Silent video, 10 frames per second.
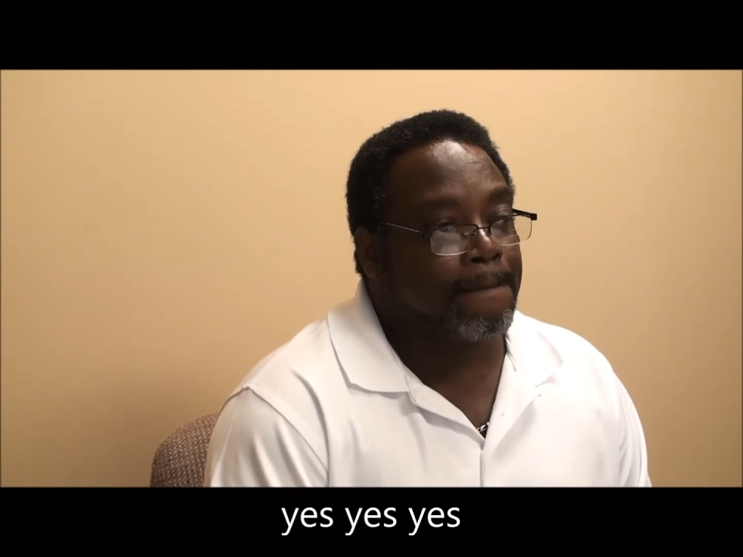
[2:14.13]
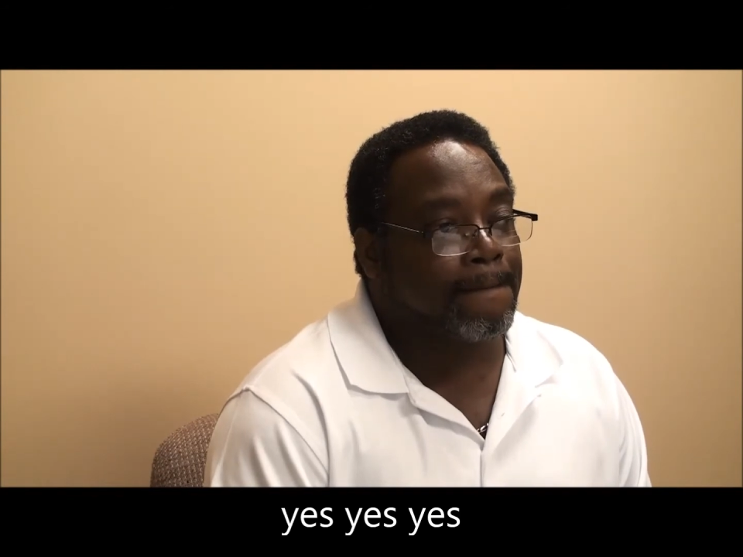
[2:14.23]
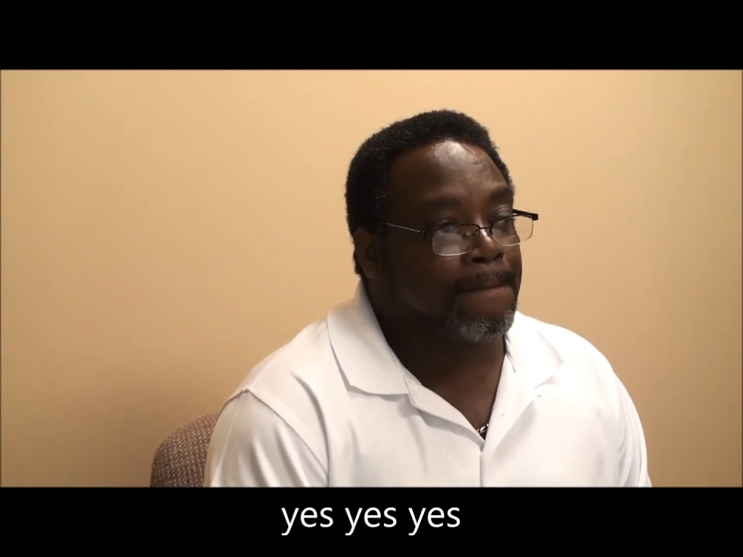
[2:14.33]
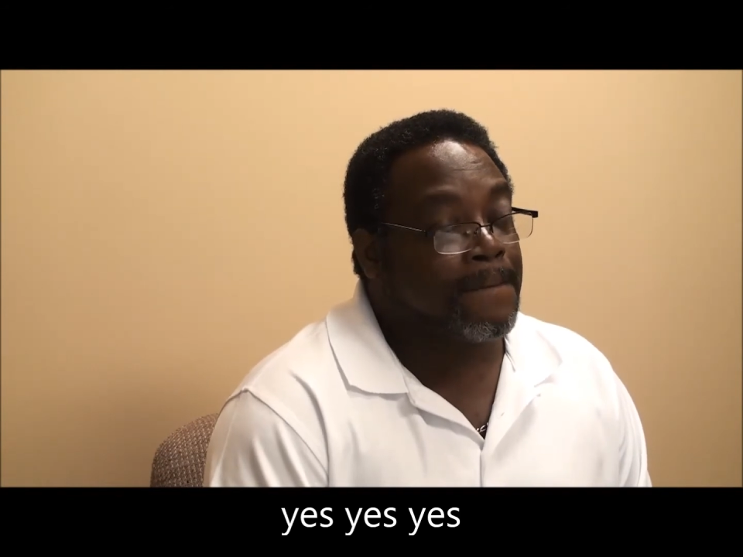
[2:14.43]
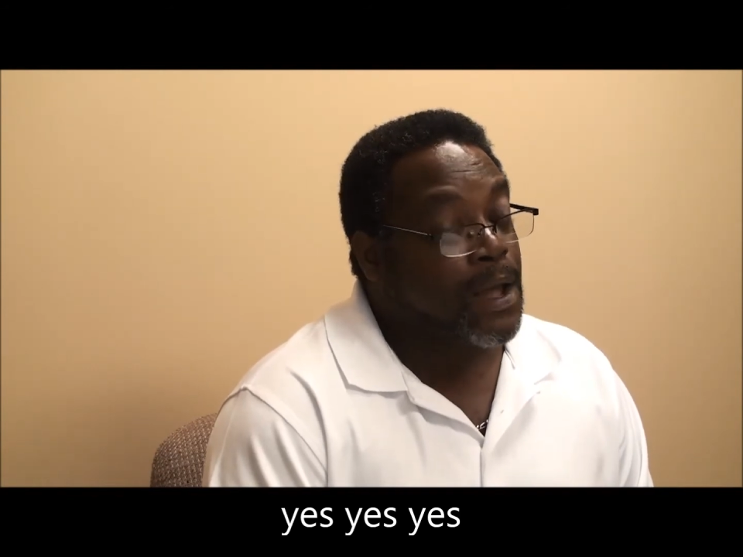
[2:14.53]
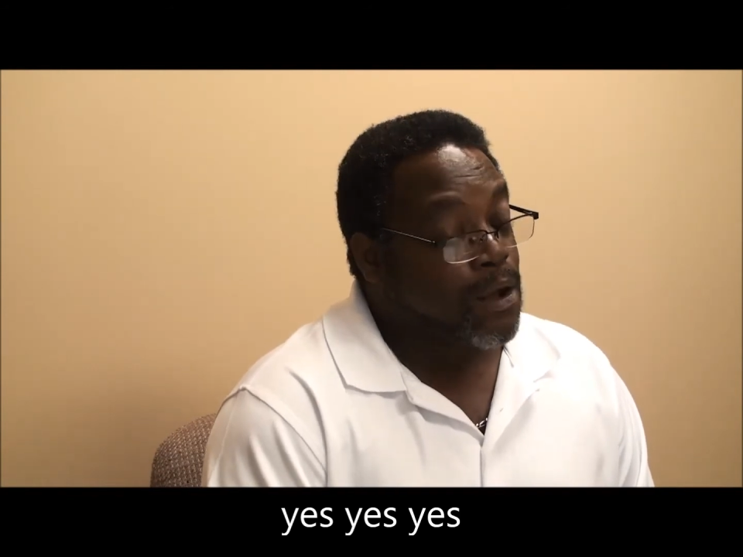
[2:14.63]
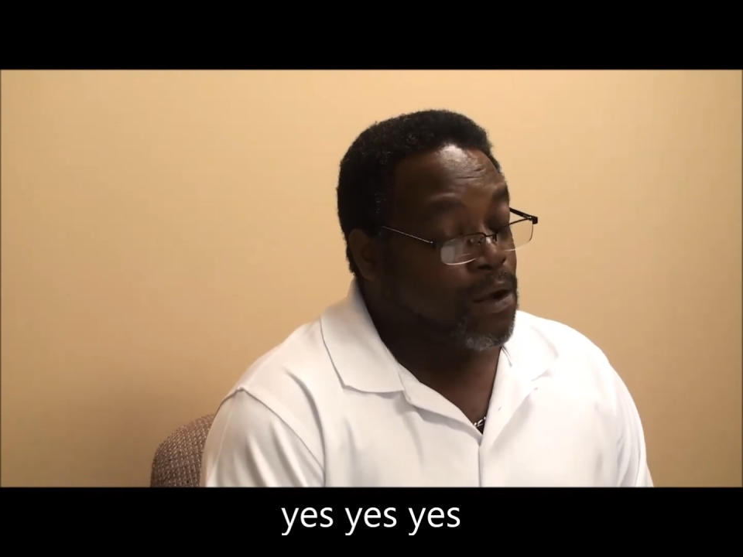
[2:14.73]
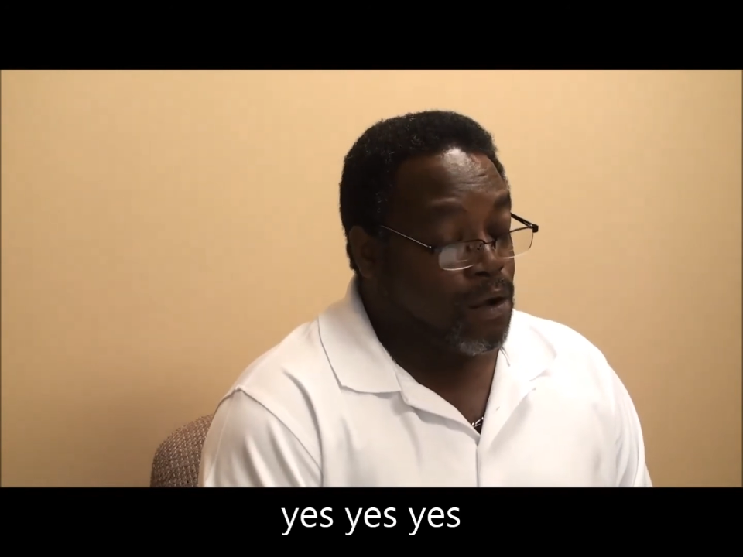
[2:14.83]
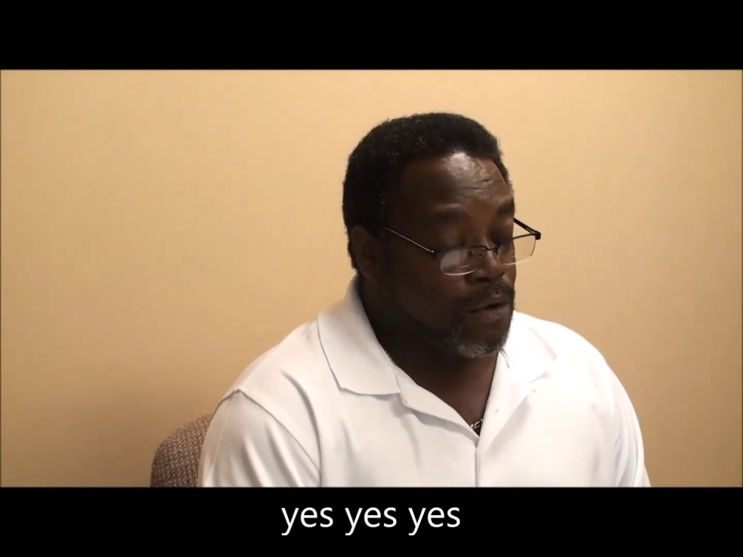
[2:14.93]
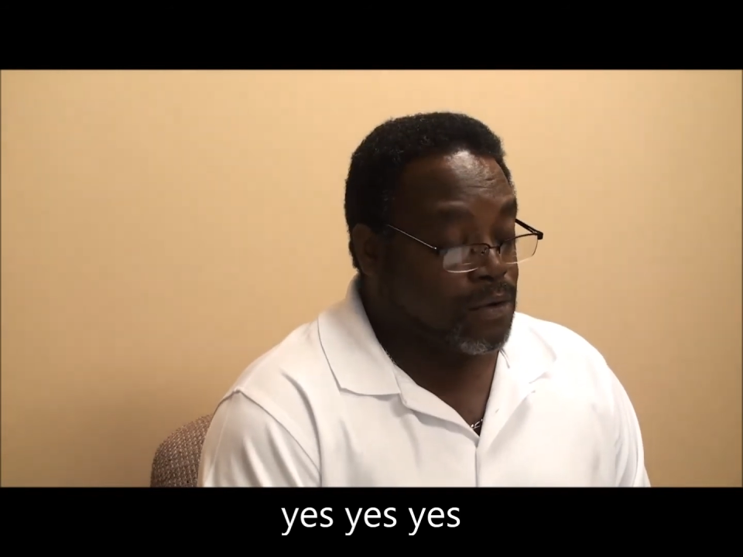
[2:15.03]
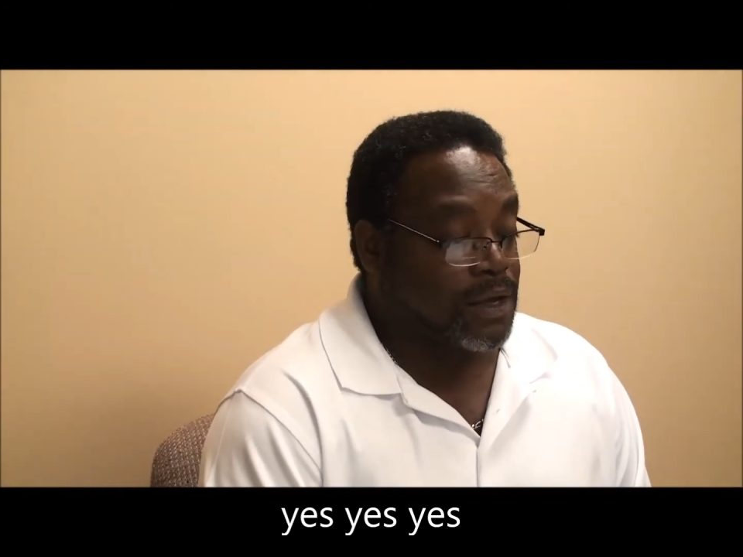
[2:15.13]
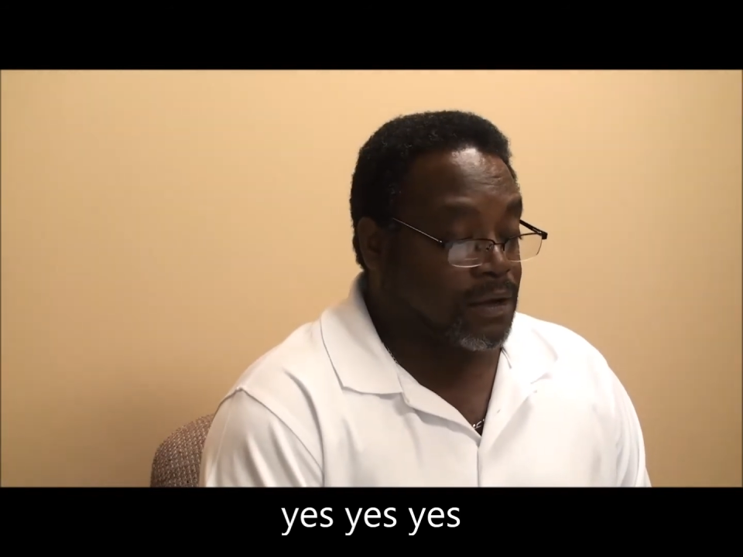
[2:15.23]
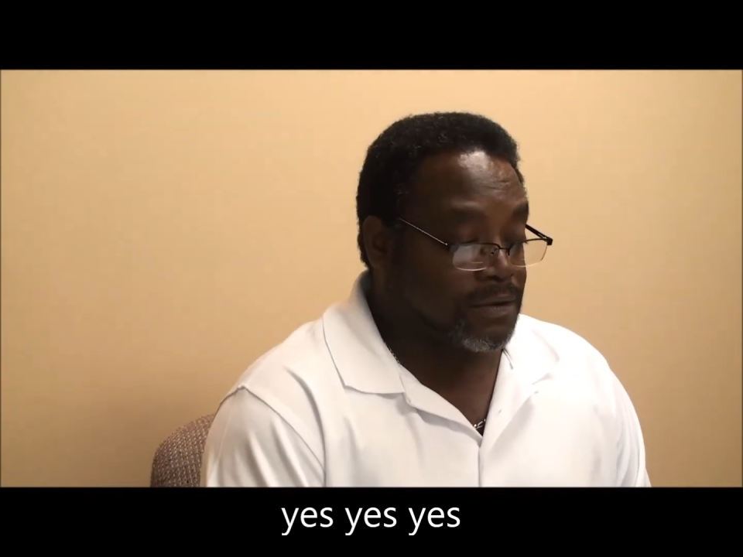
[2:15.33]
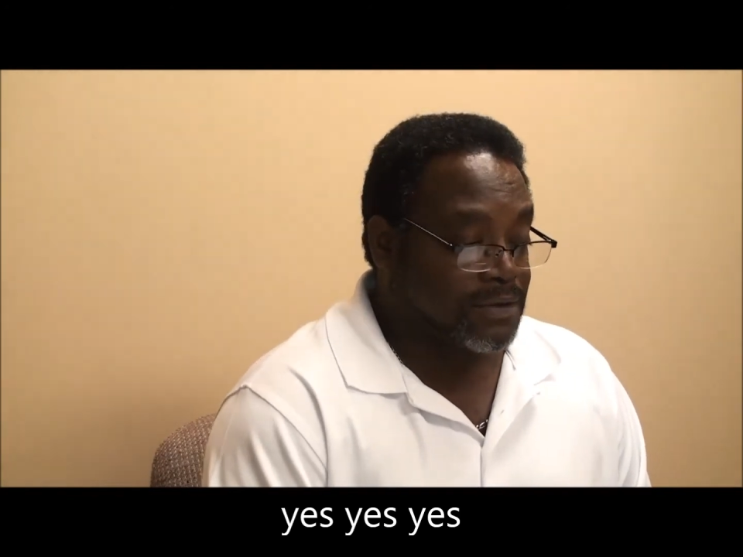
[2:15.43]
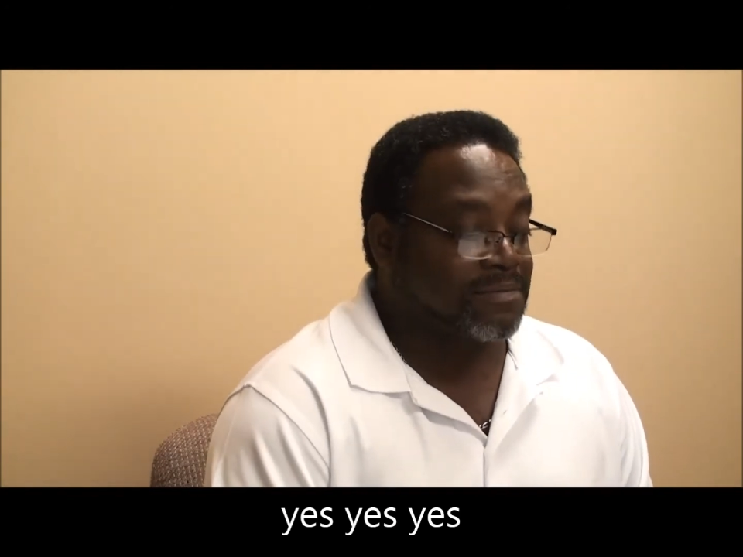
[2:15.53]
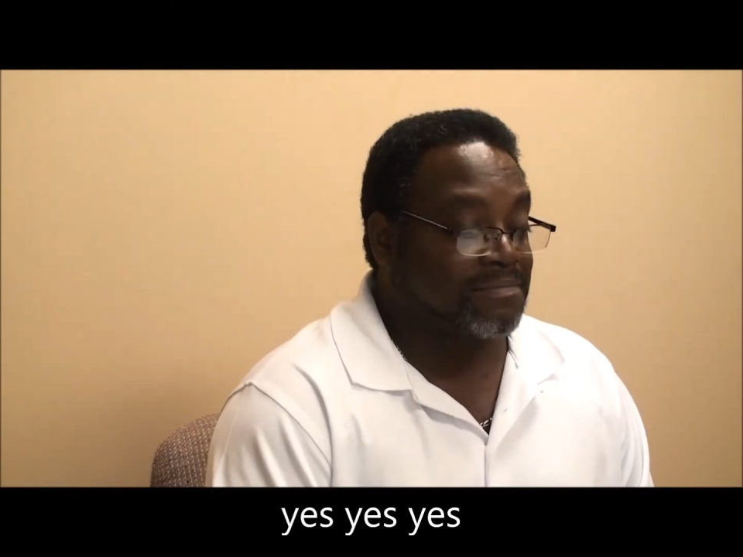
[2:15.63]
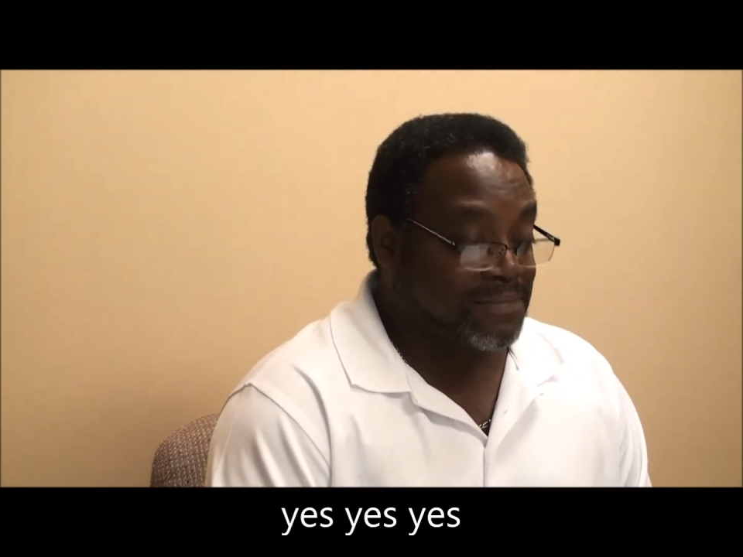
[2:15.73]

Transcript: decompression to oh, others.